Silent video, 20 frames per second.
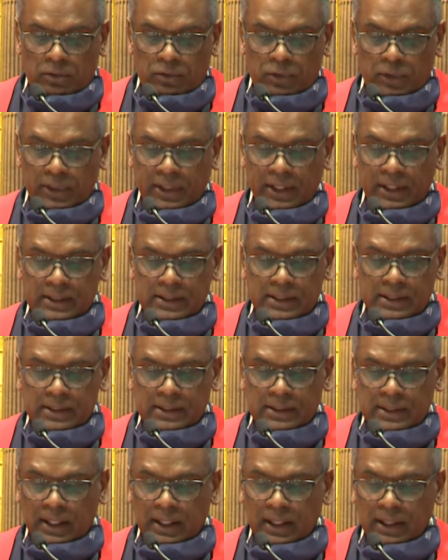For a thesis
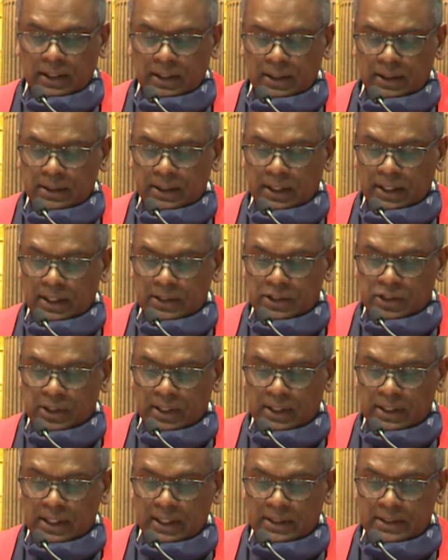titled A
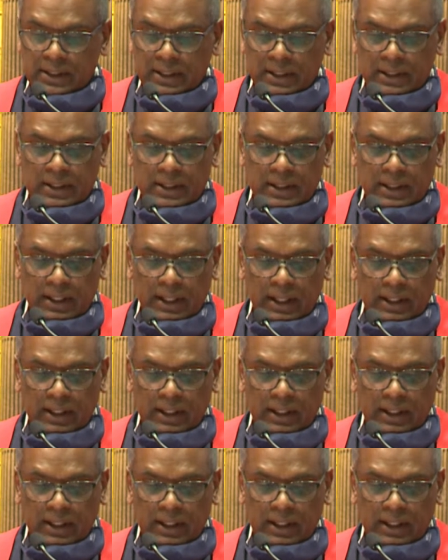Genetic